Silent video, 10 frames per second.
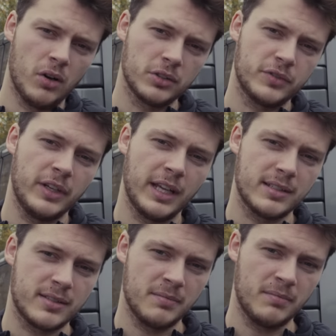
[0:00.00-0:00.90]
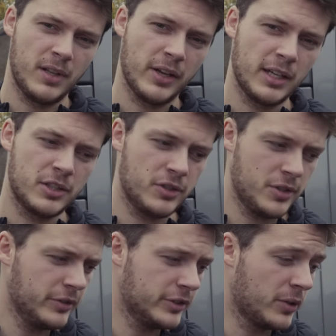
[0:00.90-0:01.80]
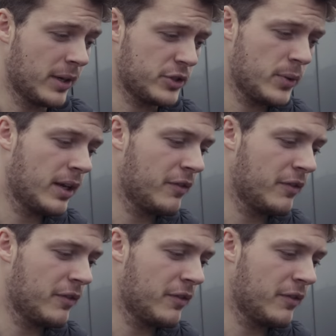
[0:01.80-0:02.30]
Oxford and get some location shots. So we're actually